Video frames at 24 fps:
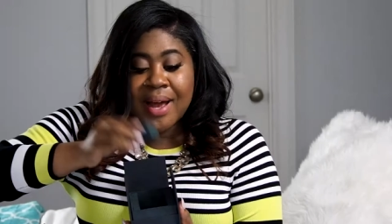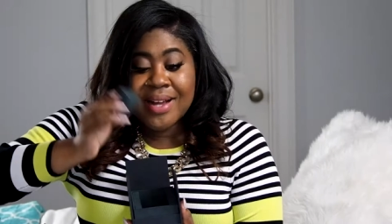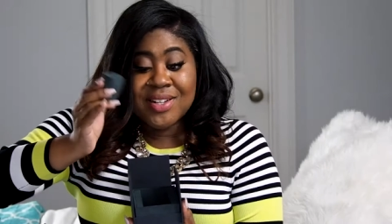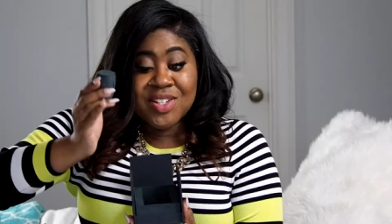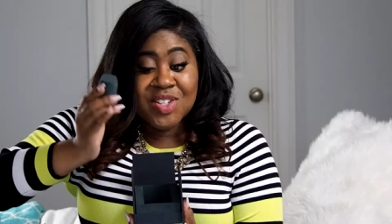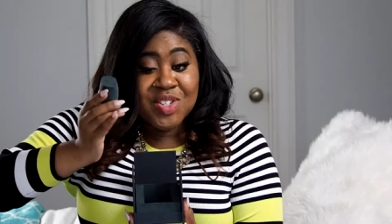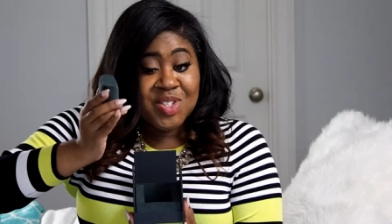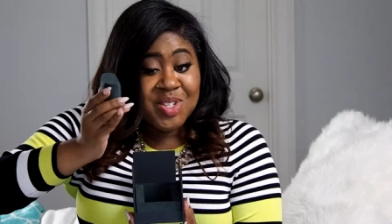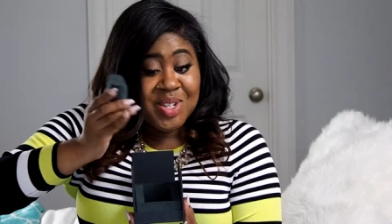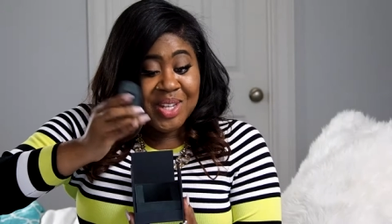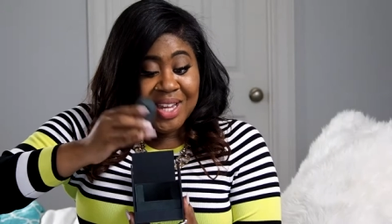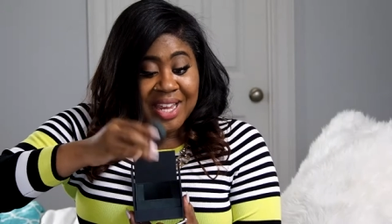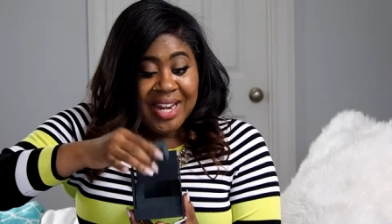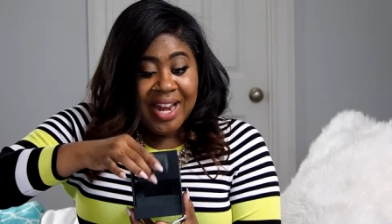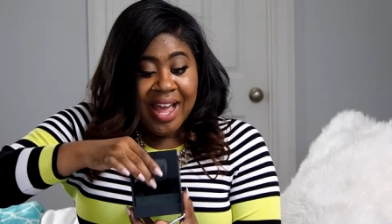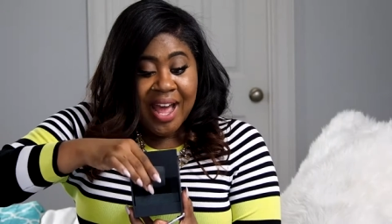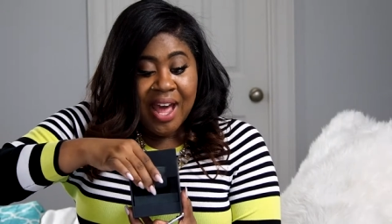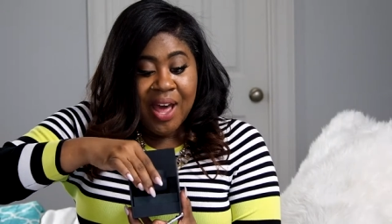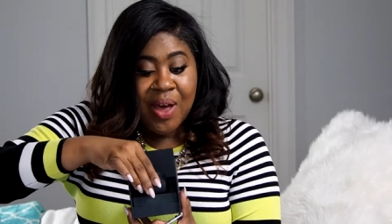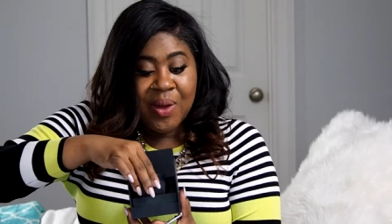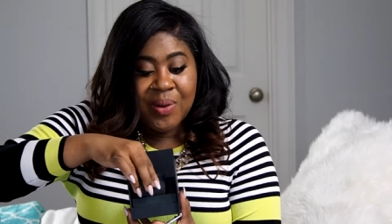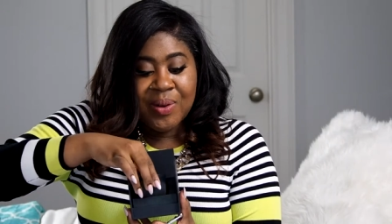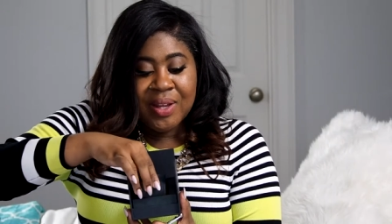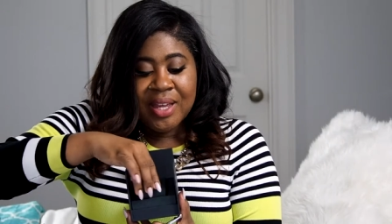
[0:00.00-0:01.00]
I just took it
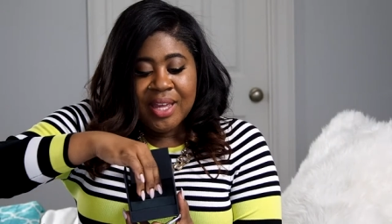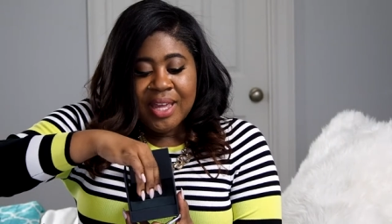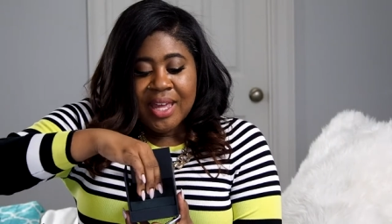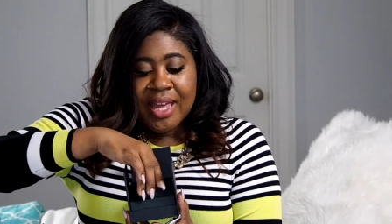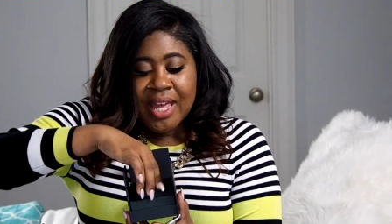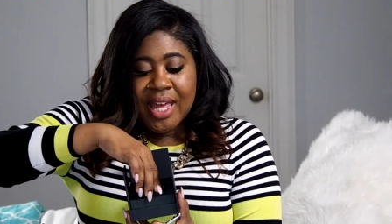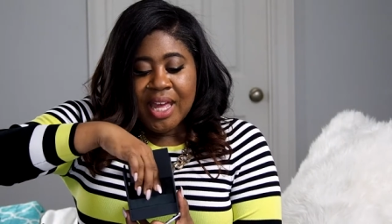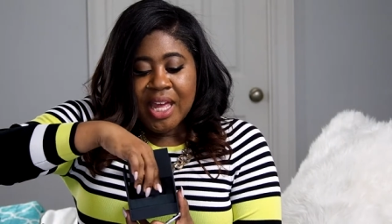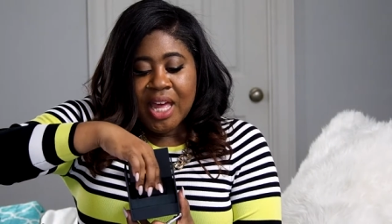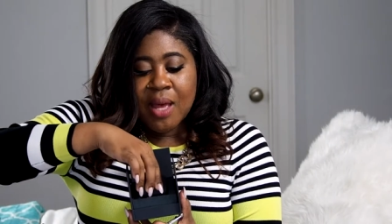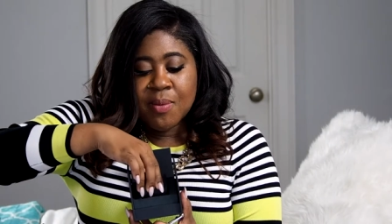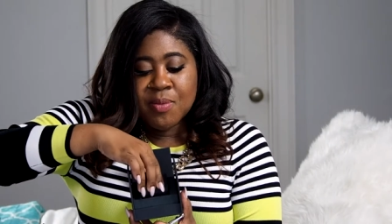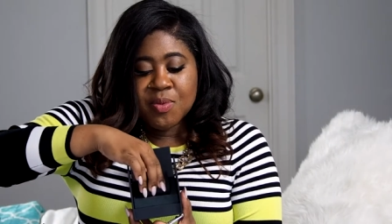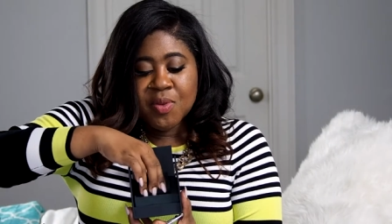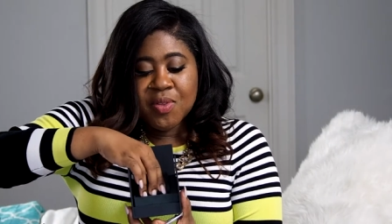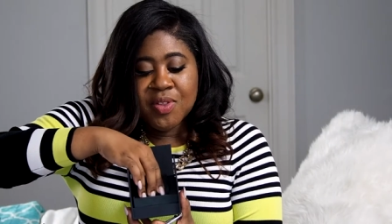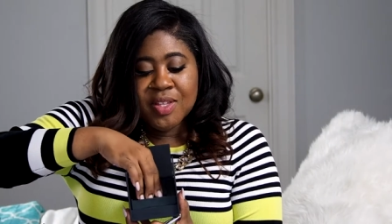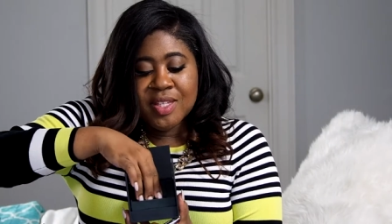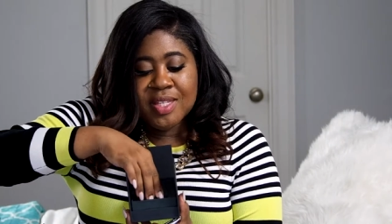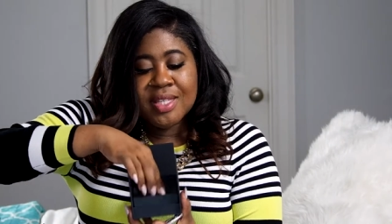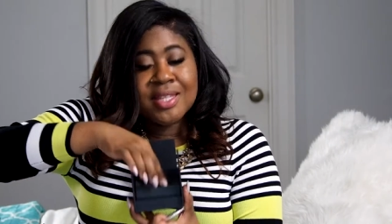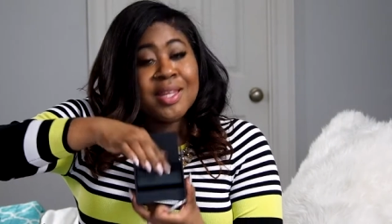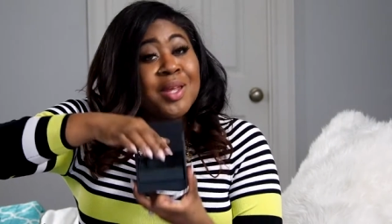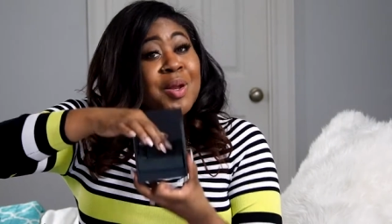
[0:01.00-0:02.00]
out. It comes with
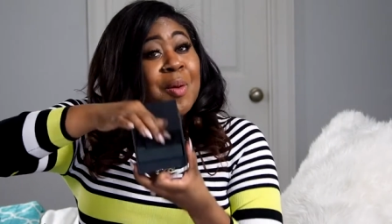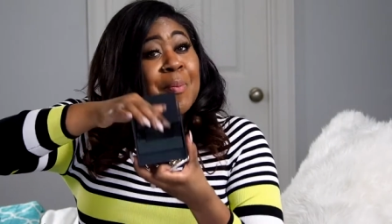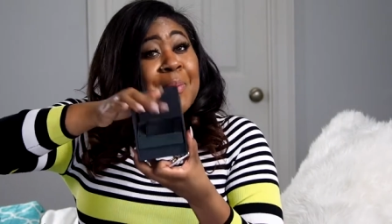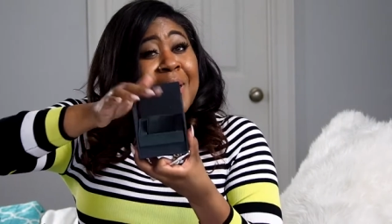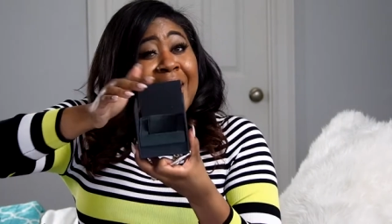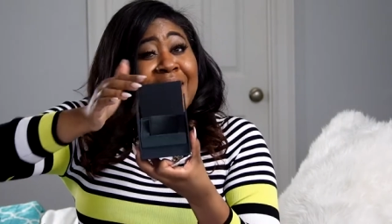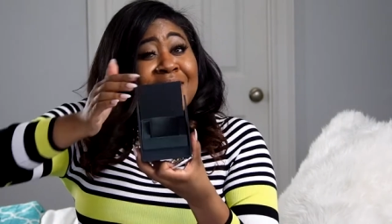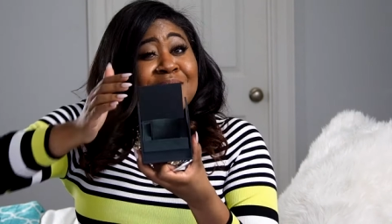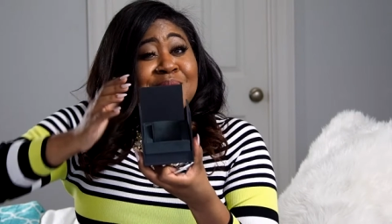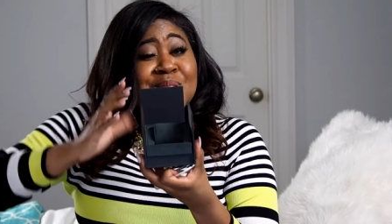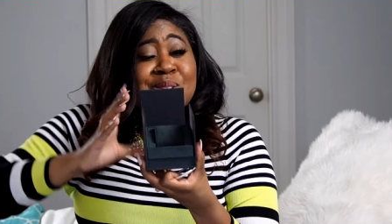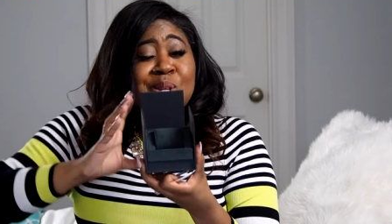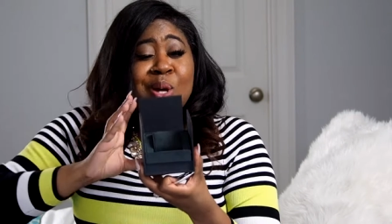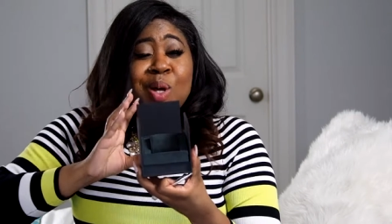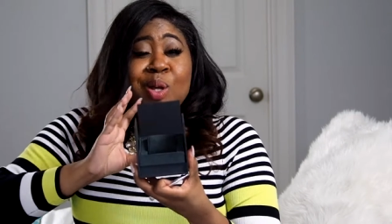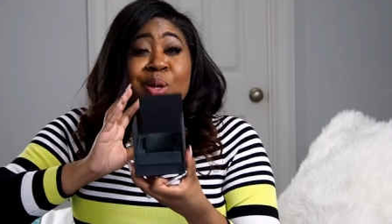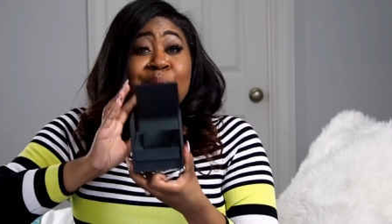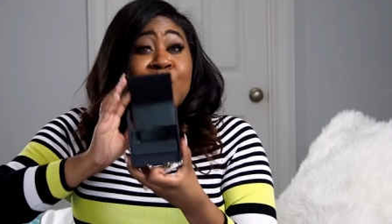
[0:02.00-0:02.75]
this little pedestal.